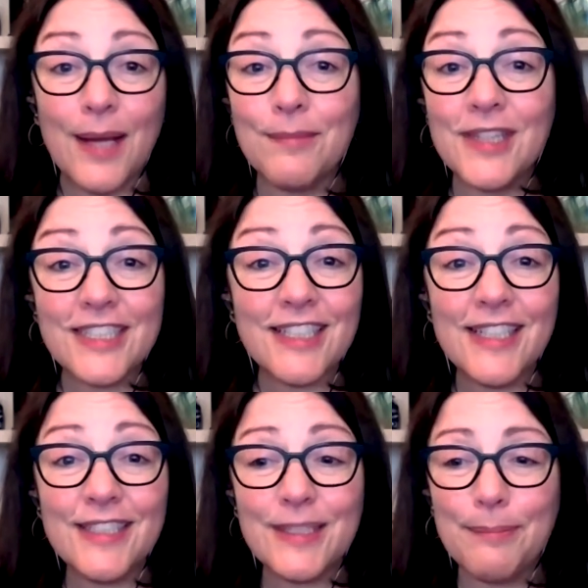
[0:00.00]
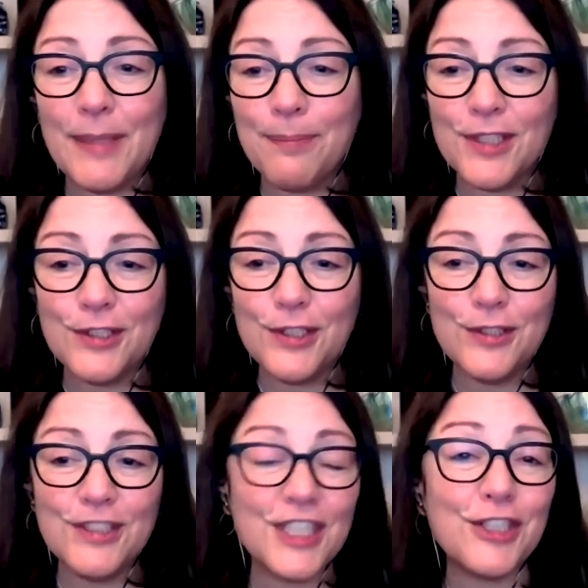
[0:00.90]
um, listening to people
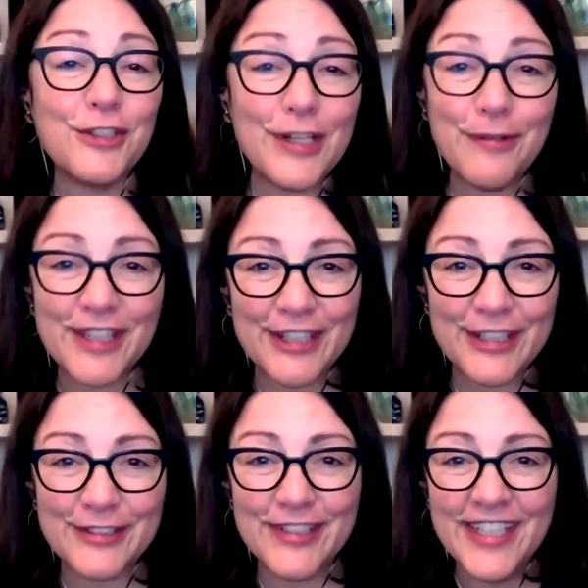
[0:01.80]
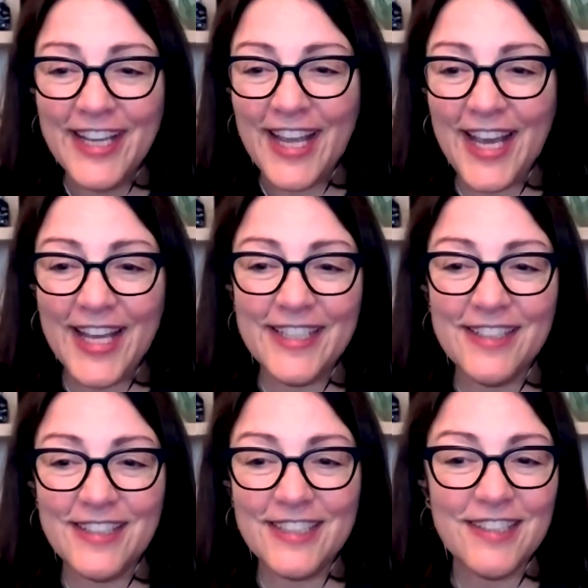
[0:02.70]
who disagree with you
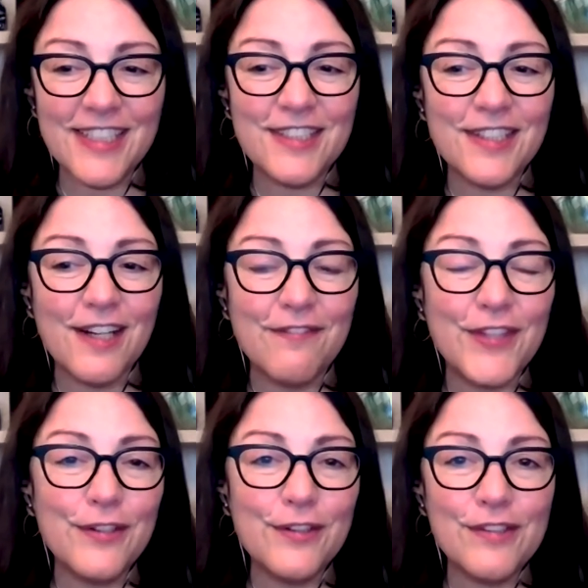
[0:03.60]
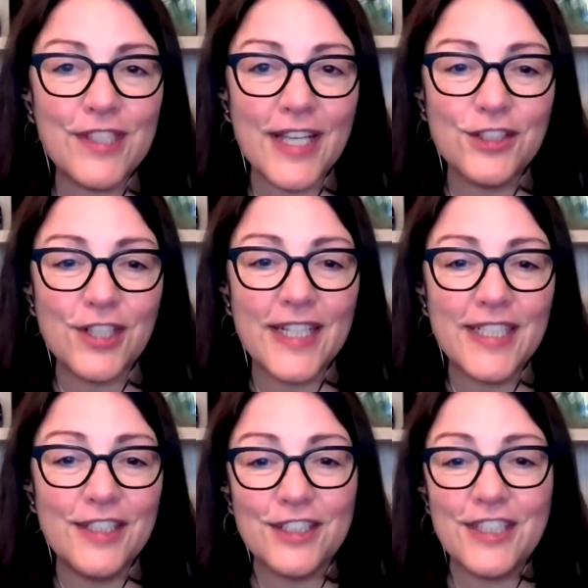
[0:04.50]
and listening to their views and trying
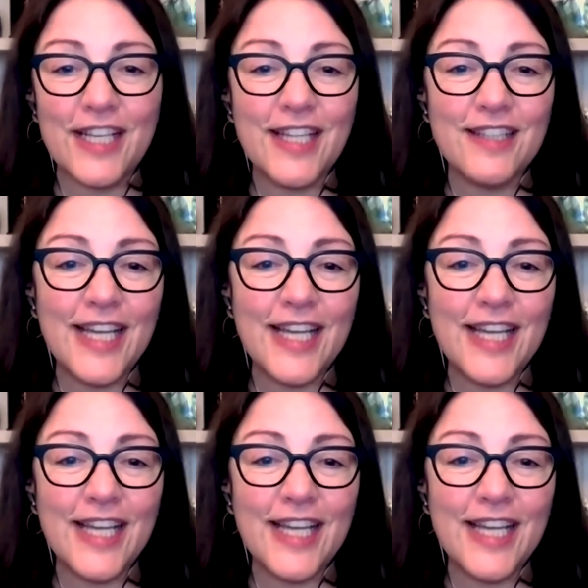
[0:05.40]
to understand that.